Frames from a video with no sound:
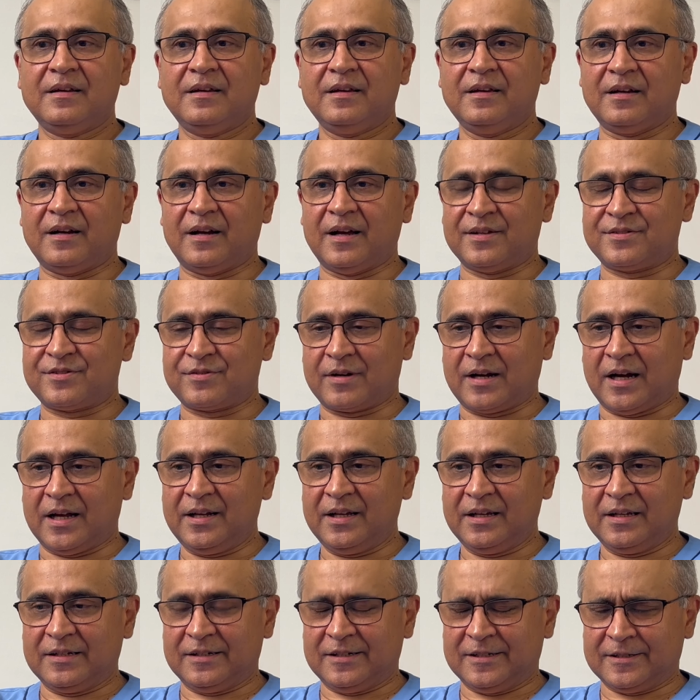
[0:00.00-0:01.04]
Yeah, as
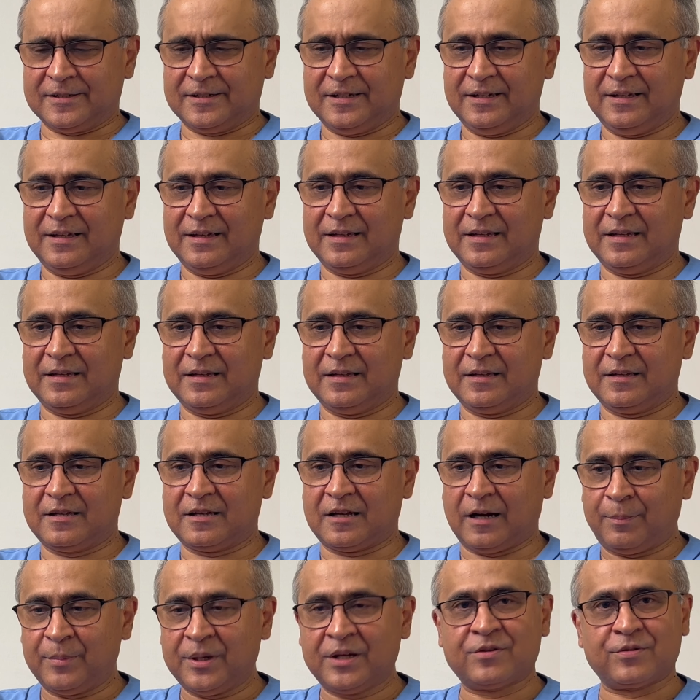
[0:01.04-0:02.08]
regarding
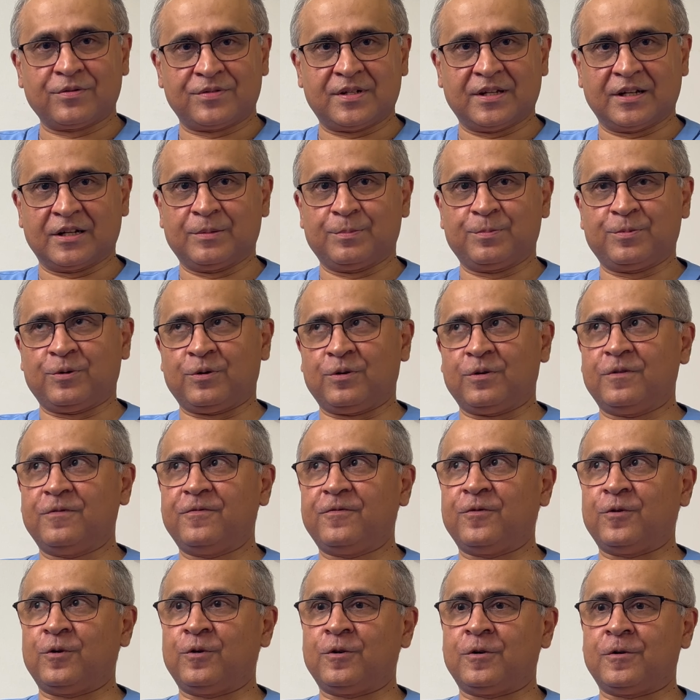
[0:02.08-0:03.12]
coming to Singapore
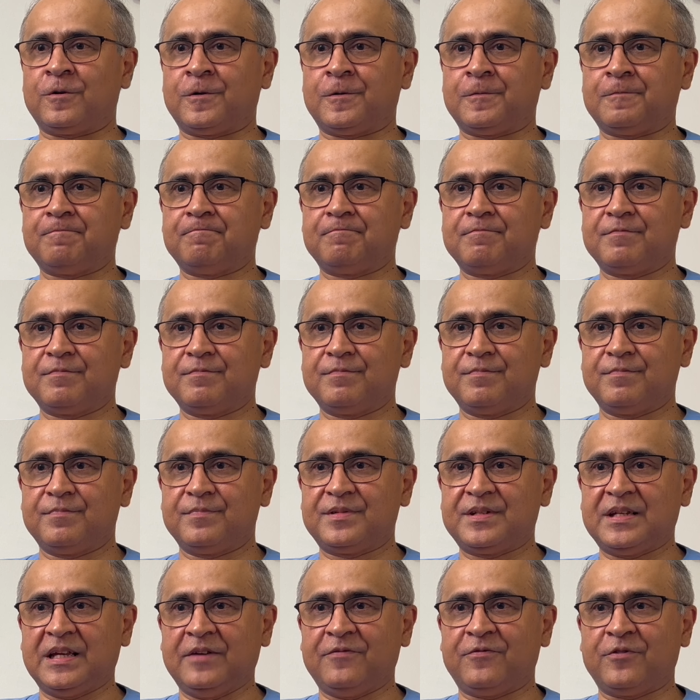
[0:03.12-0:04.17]
for,
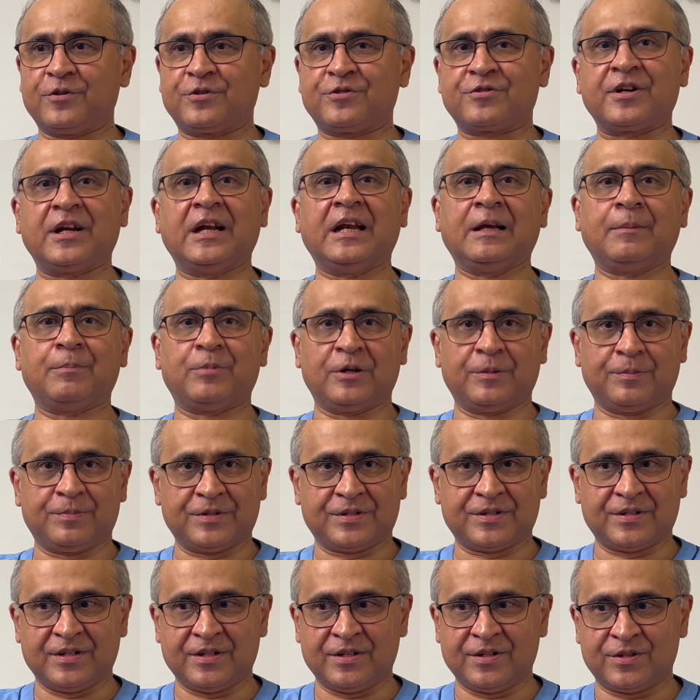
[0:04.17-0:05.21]
say, for training
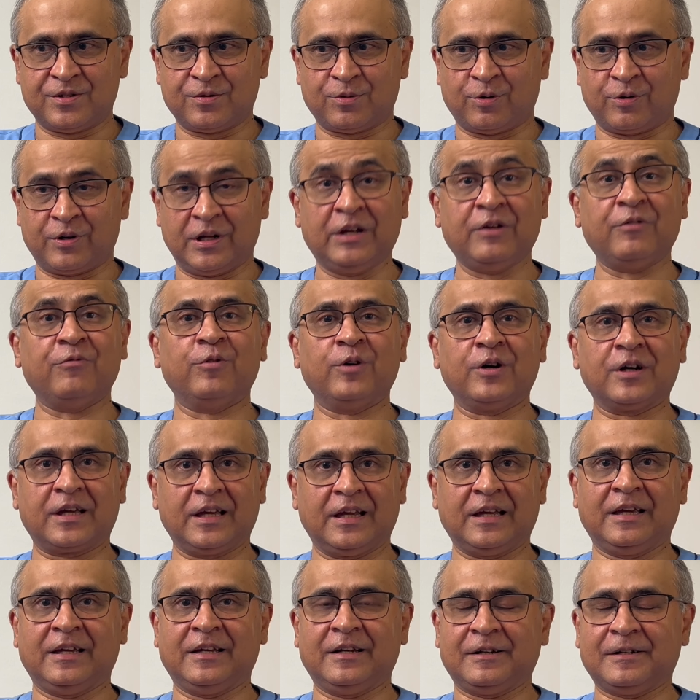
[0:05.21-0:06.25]
purposes or even
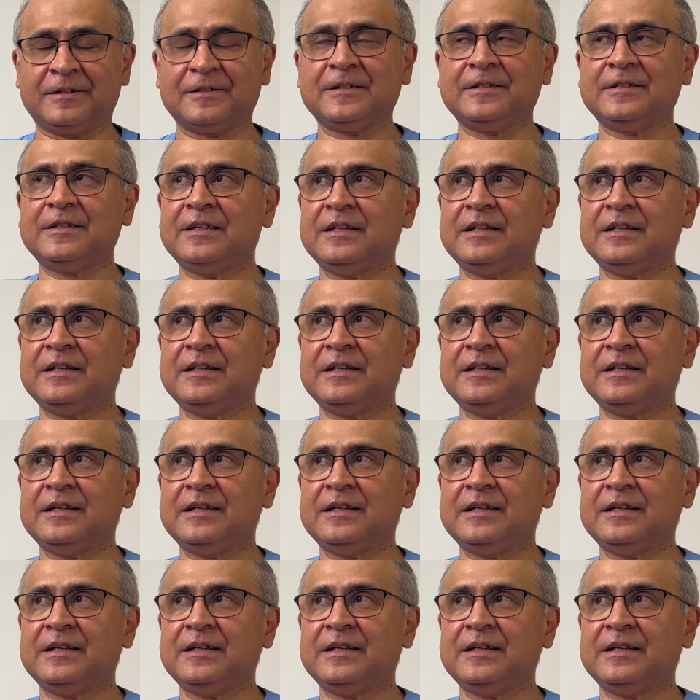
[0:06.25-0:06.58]
working here,